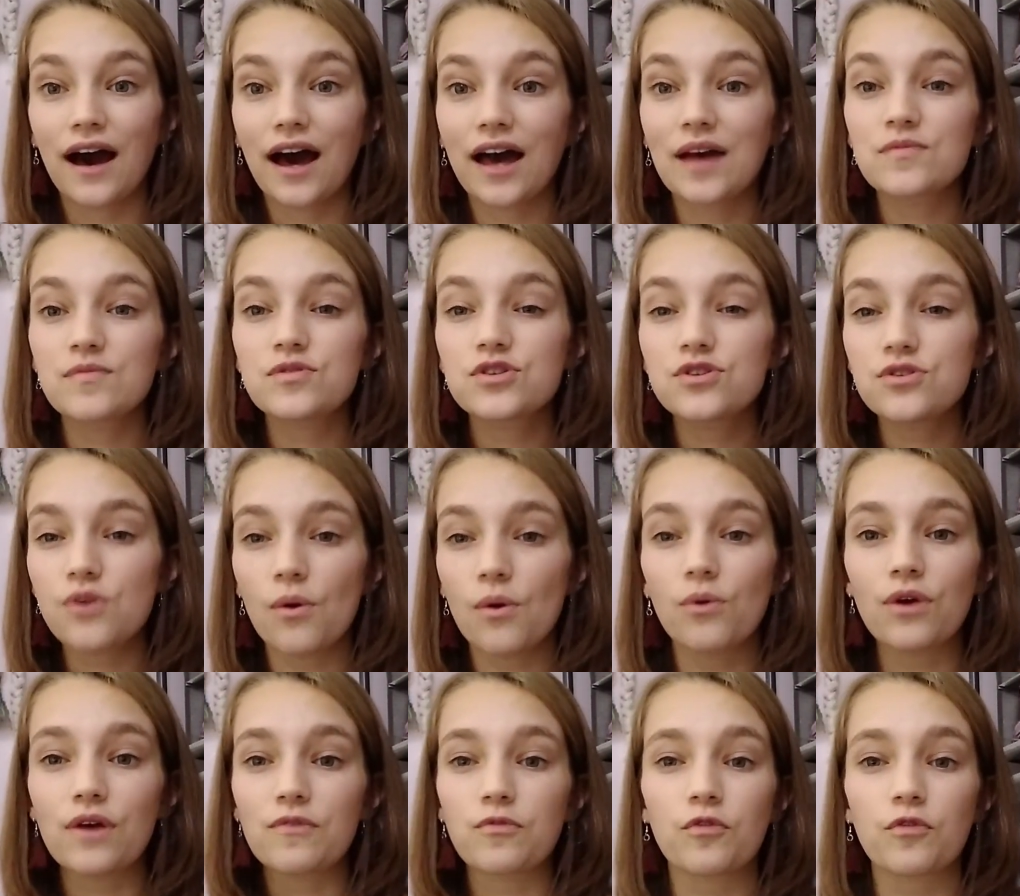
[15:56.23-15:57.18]
I'm
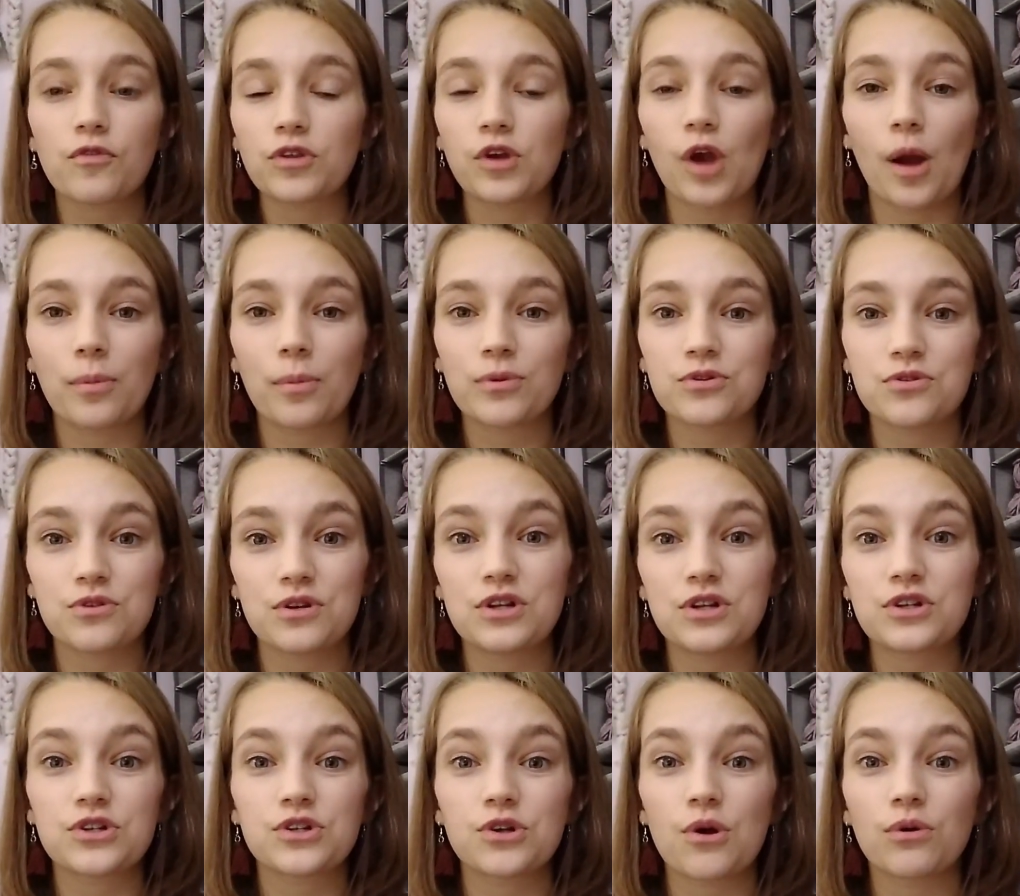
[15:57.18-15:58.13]
so grateful for the
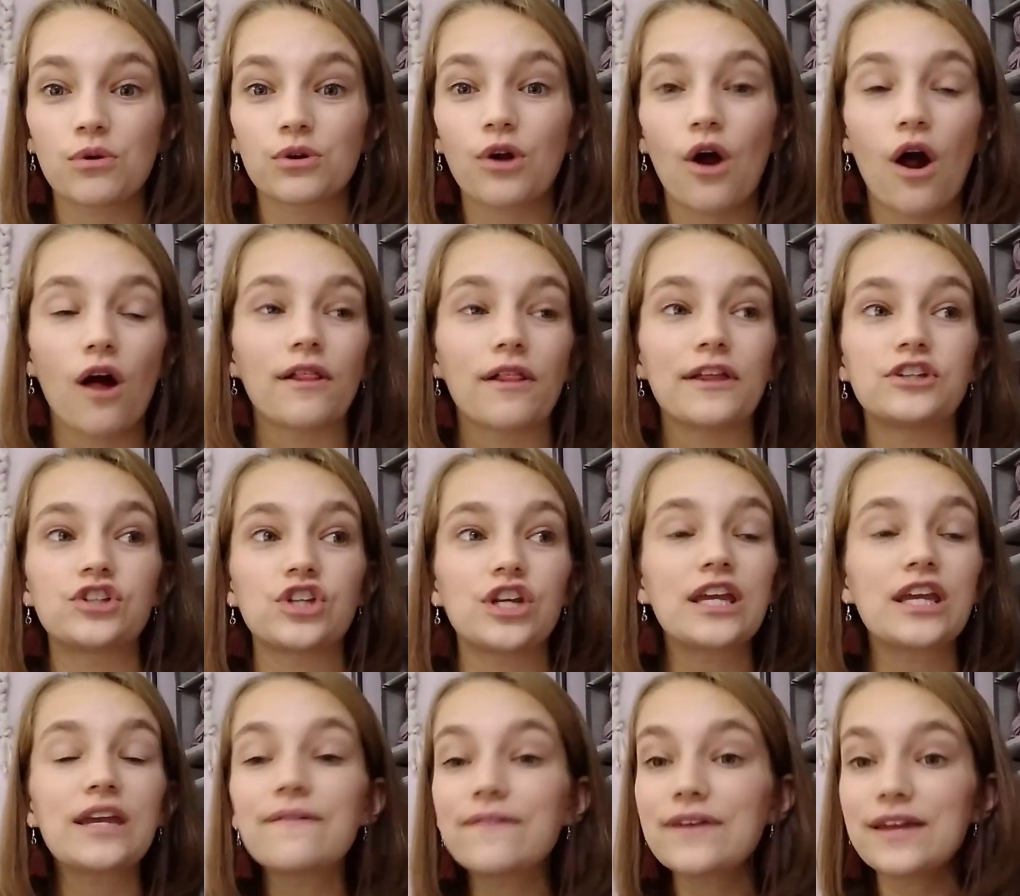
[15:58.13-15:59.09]
opportunity to go to college,
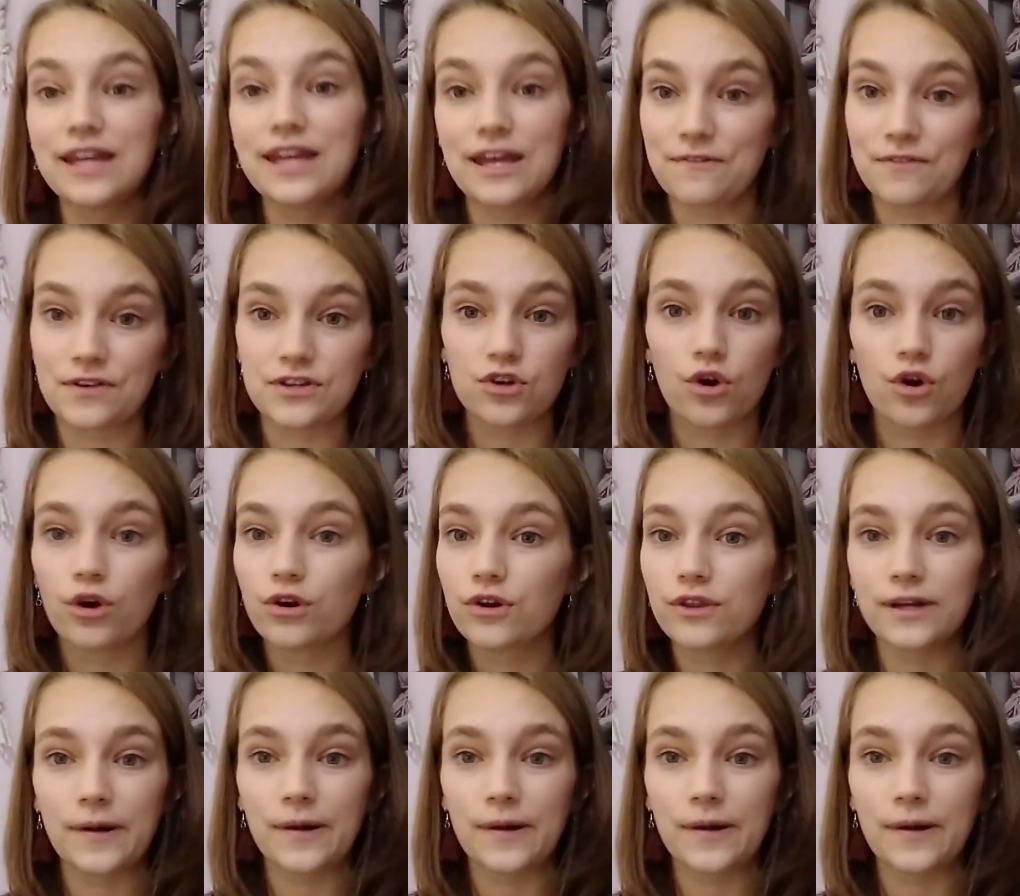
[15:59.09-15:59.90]
even if it's harder